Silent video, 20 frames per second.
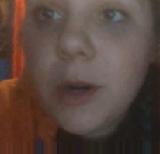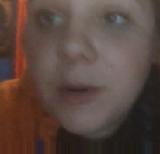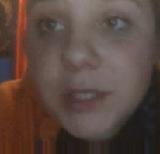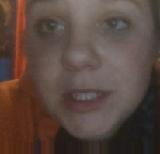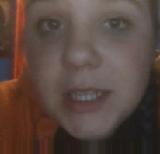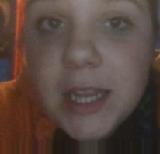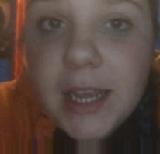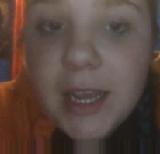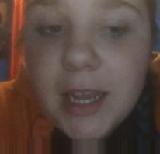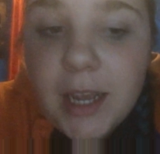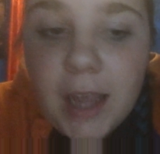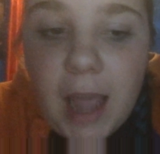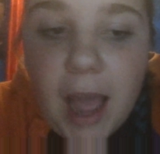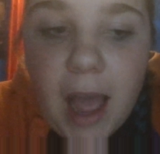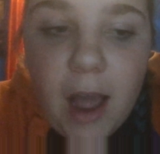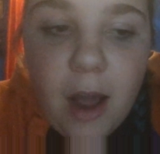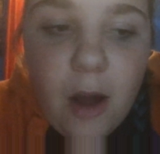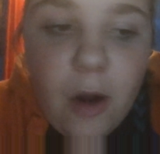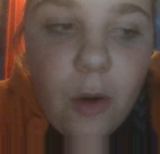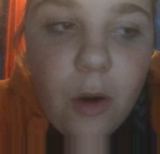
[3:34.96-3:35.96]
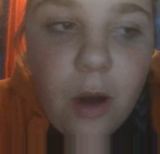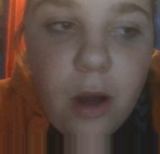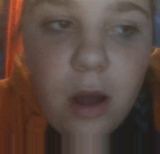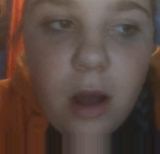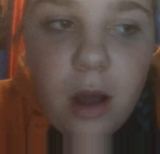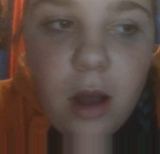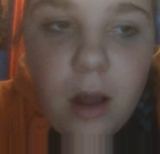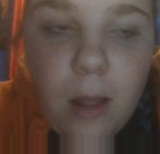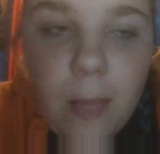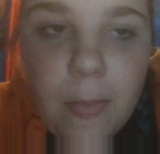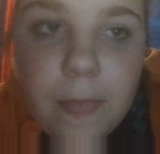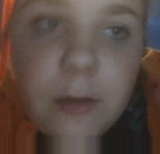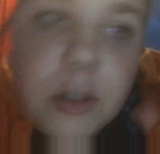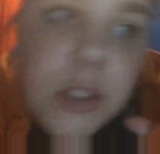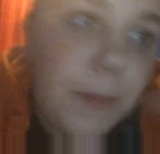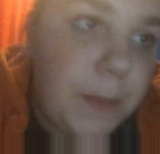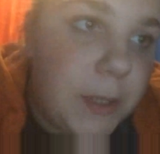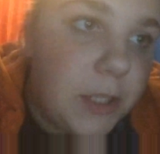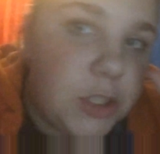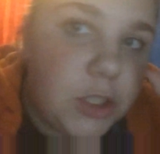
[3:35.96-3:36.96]
I was saying how there's
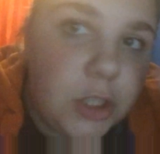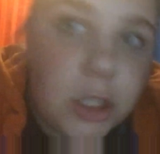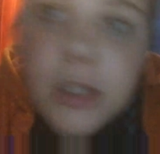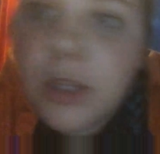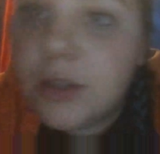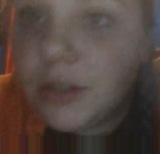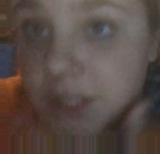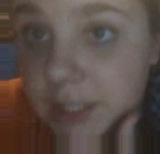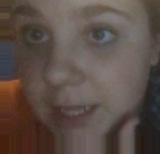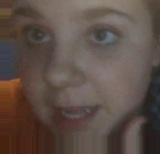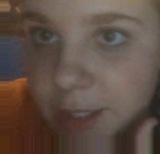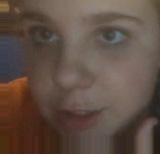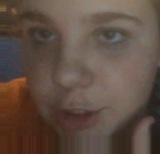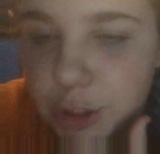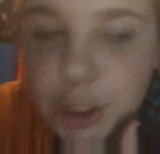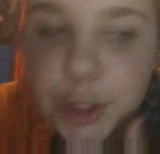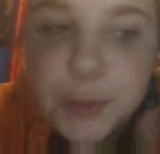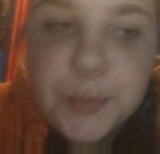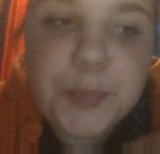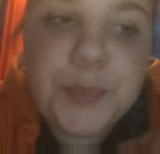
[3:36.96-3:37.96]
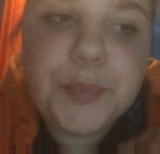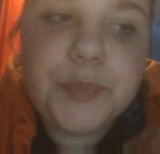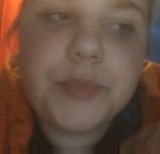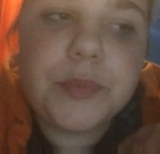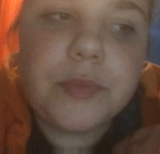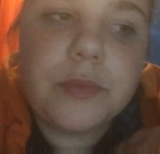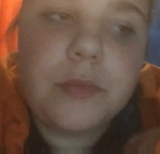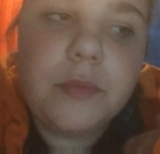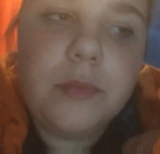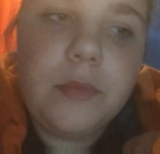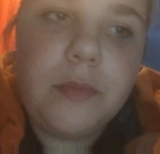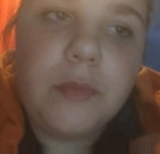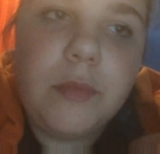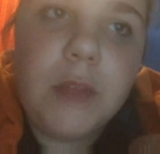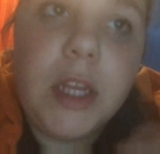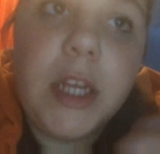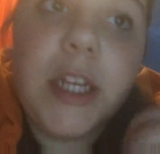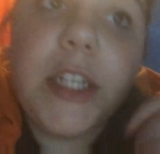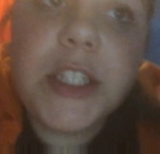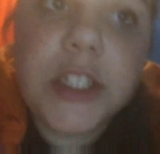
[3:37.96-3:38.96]
the pitcher and then there's the catcher,
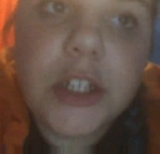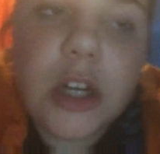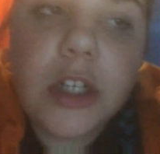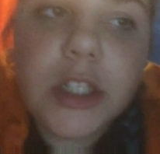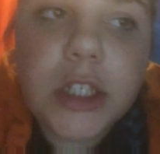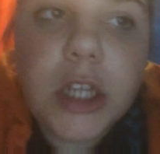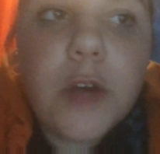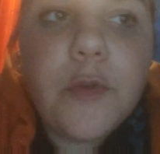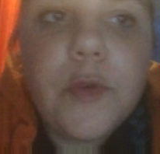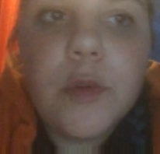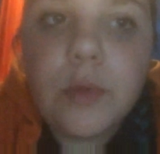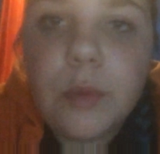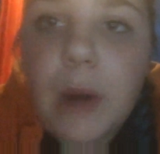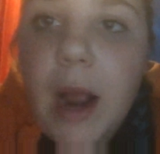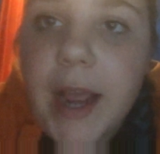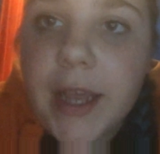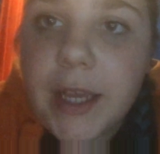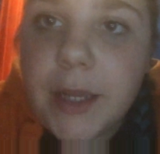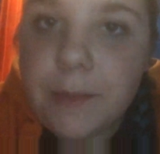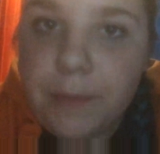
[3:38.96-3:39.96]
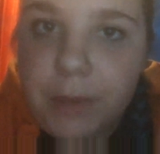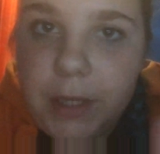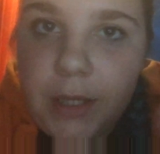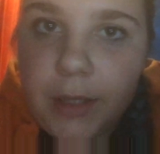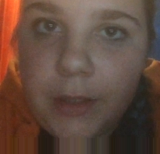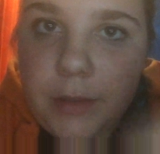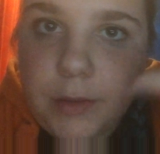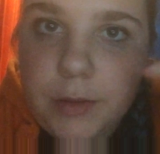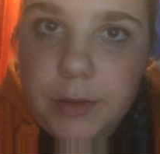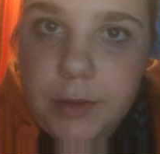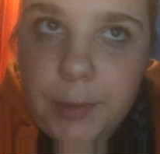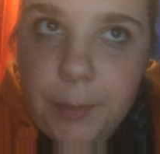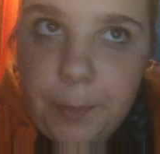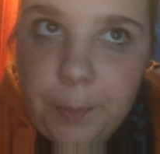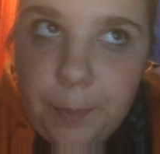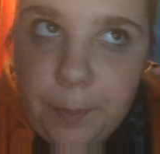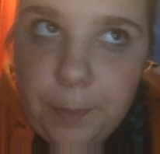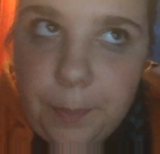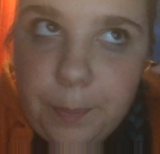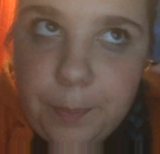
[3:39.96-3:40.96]
it starts off with Ryan being the
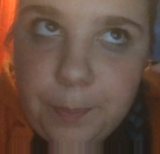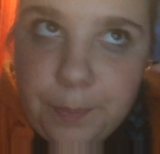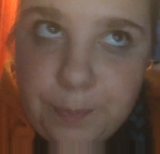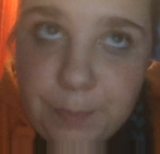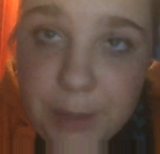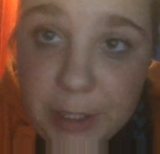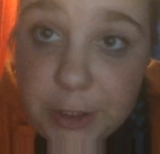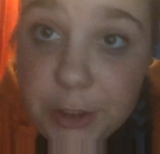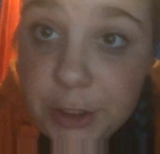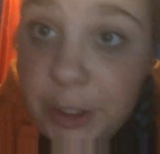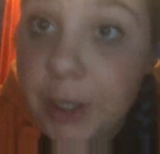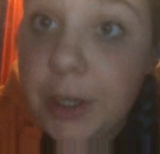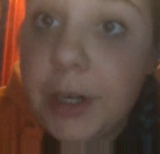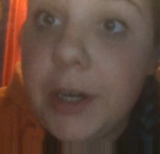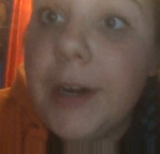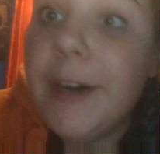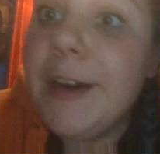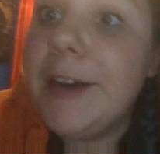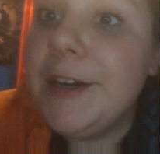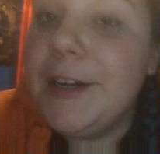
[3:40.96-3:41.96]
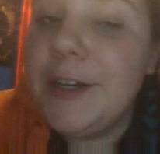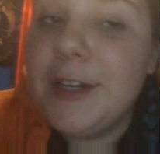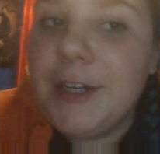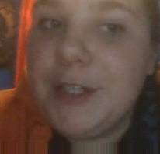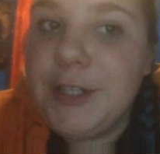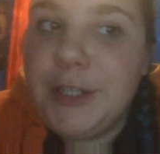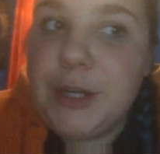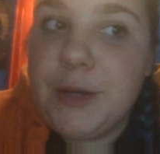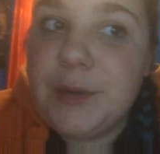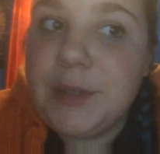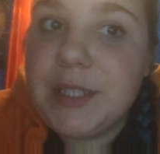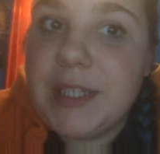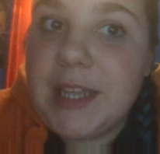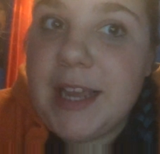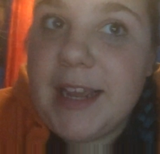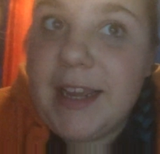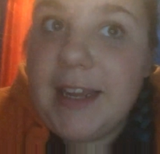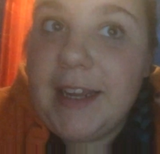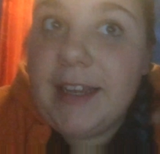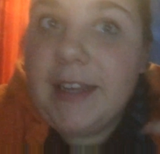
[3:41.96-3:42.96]
pitcher, you know,
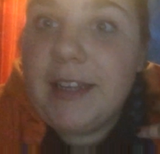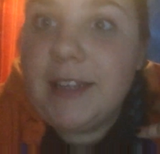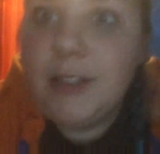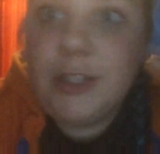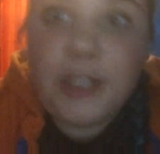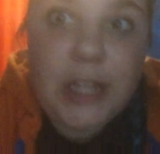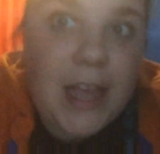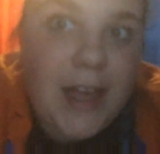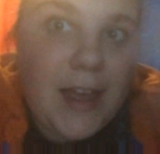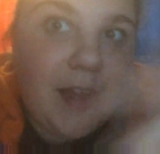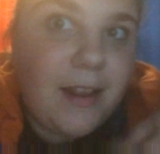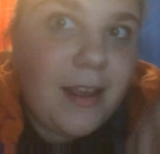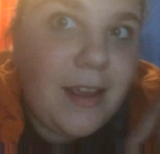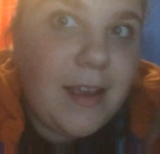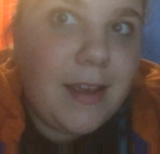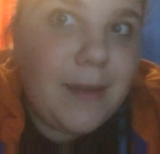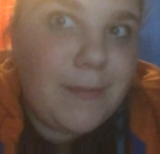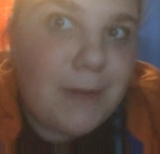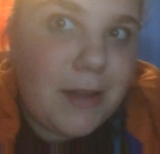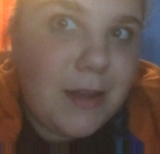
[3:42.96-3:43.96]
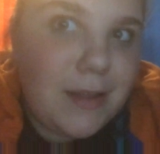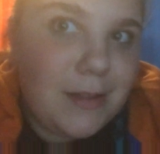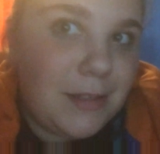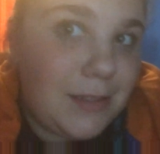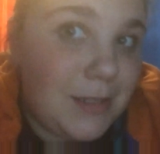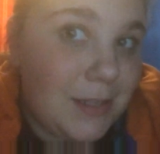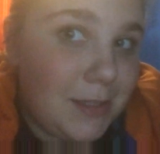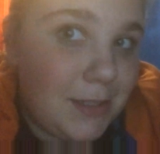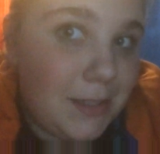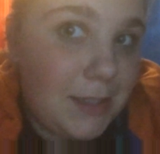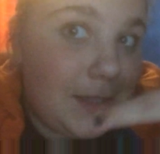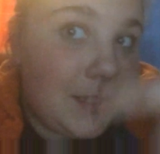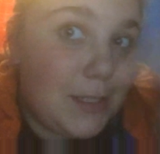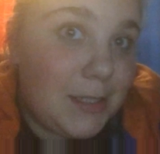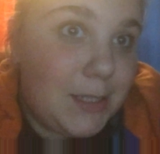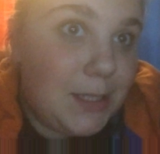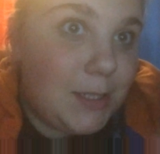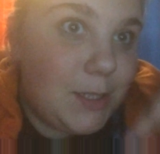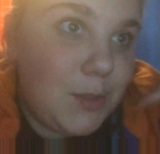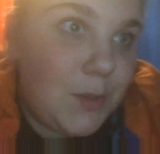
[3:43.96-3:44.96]
saying, Chad, hey, come on, let's
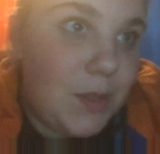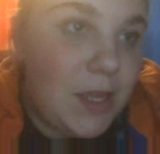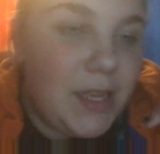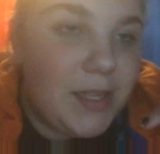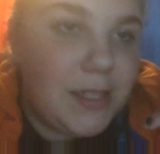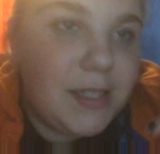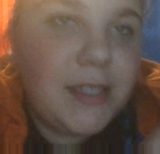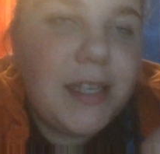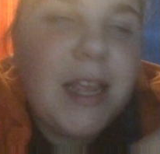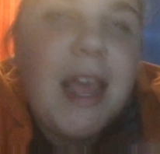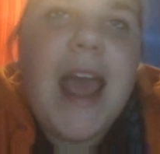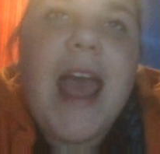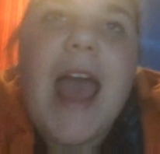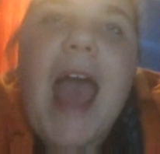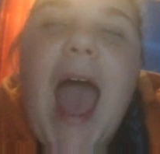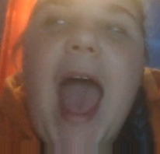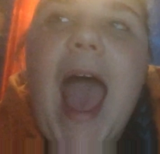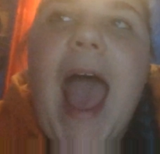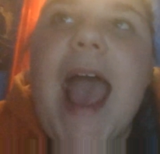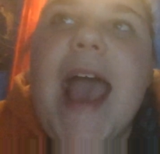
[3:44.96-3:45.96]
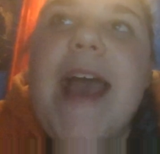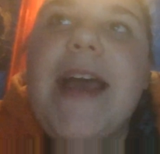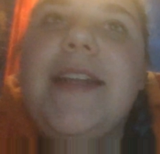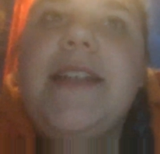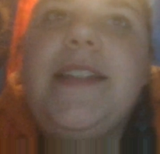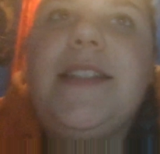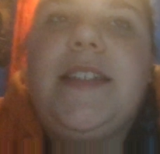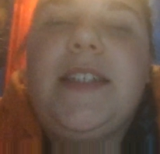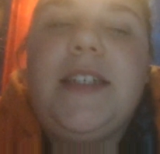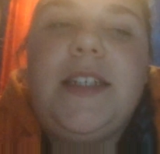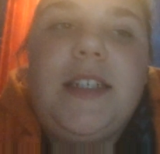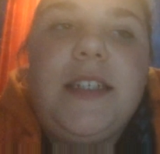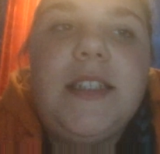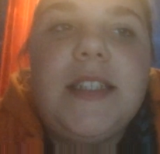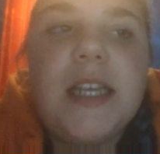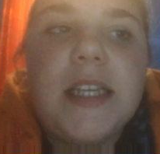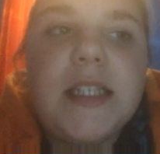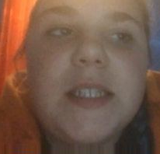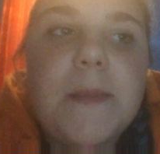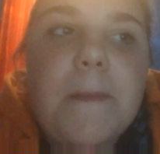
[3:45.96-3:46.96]
let's do this. And he
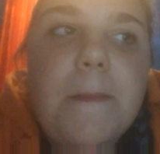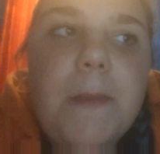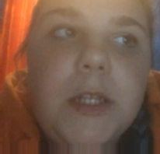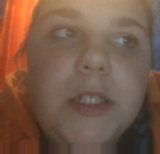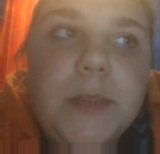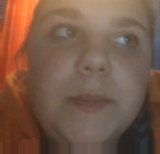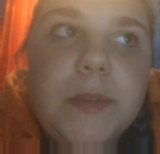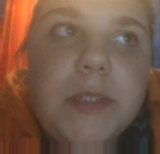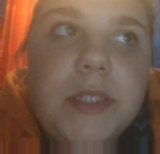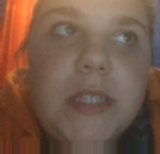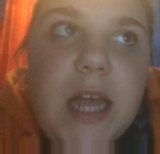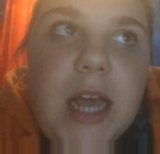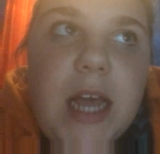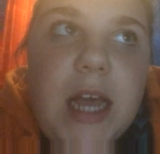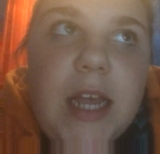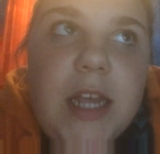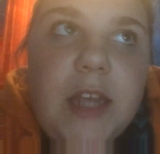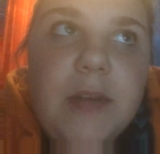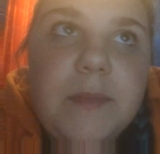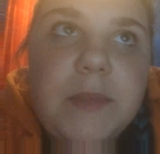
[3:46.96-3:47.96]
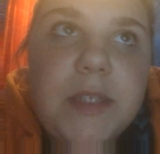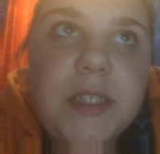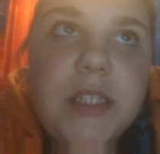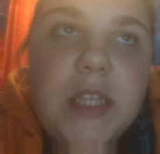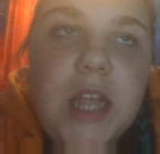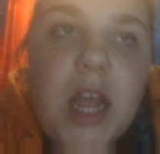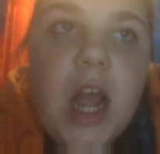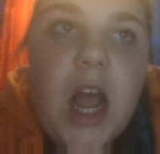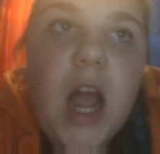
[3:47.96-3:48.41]
says it multiple times,